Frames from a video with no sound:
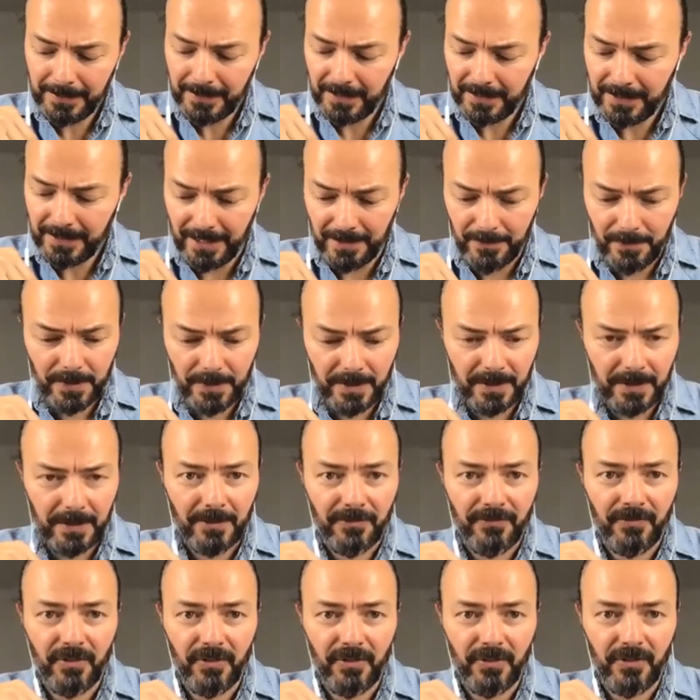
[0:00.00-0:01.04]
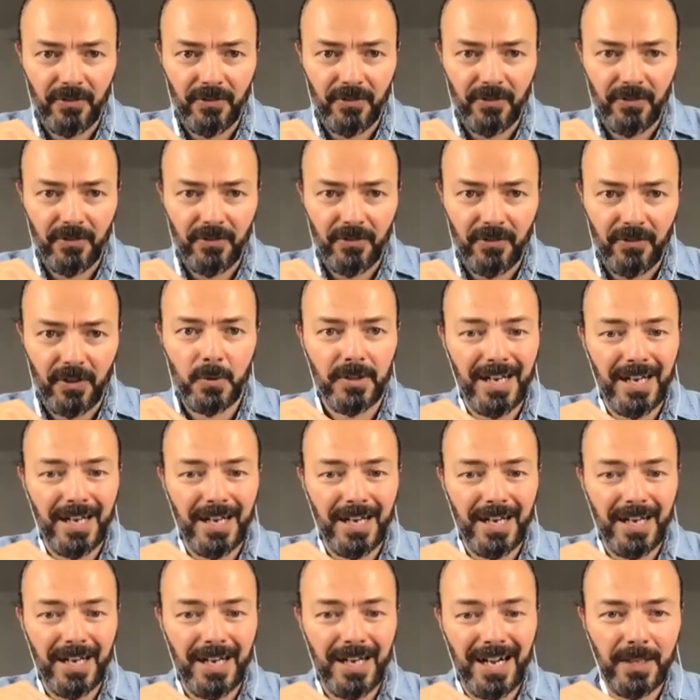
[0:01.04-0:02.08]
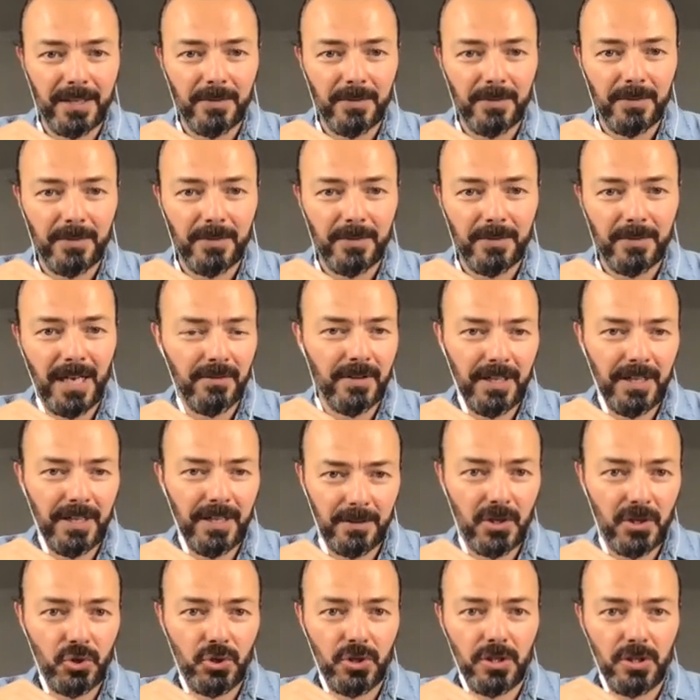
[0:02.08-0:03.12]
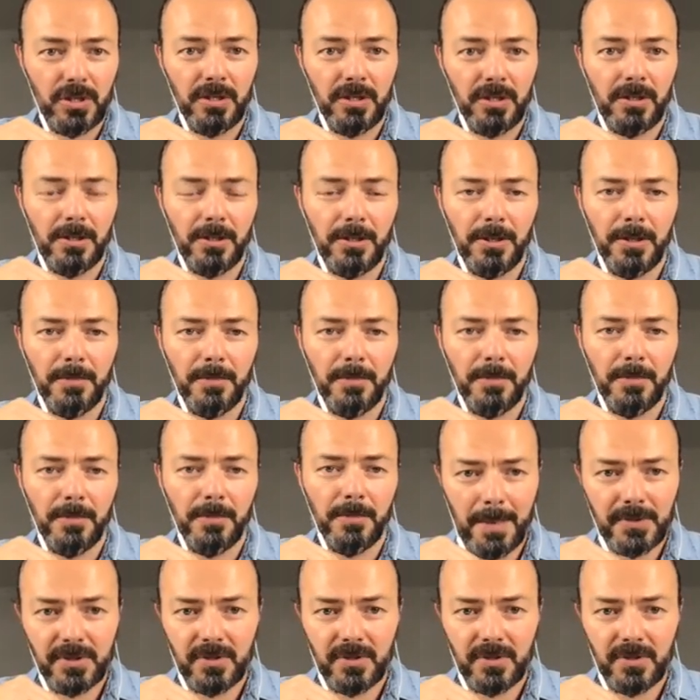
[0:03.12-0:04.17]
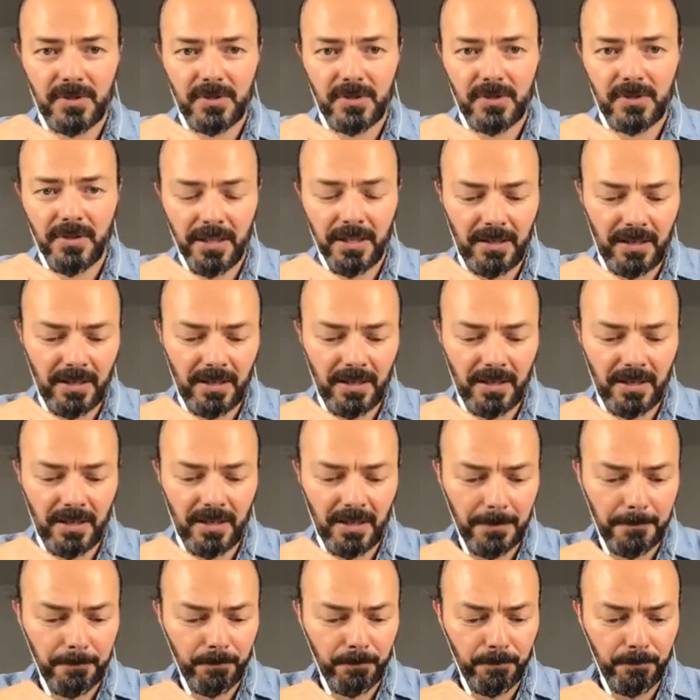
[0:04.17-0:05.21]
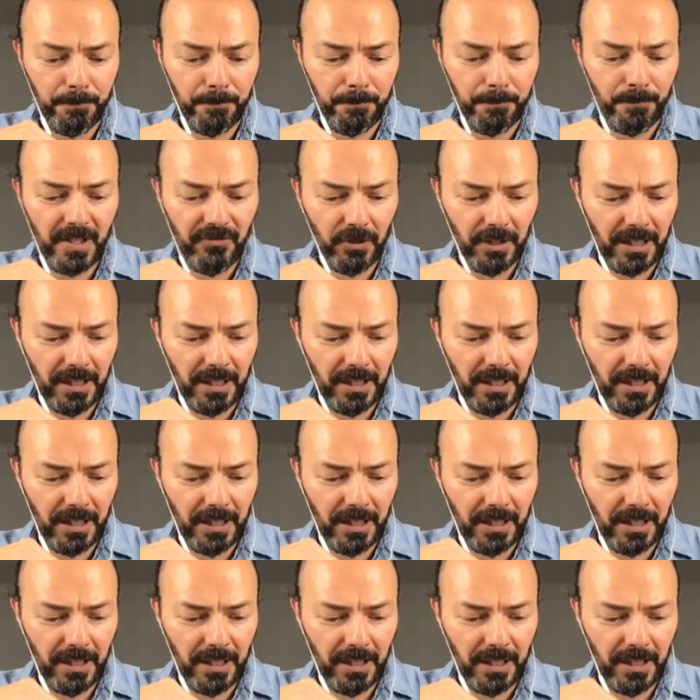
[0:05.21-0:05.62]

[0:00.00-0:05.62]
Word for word: Yeah, the, for the MacBook there aren't that aren't that much uh, um, apps that um,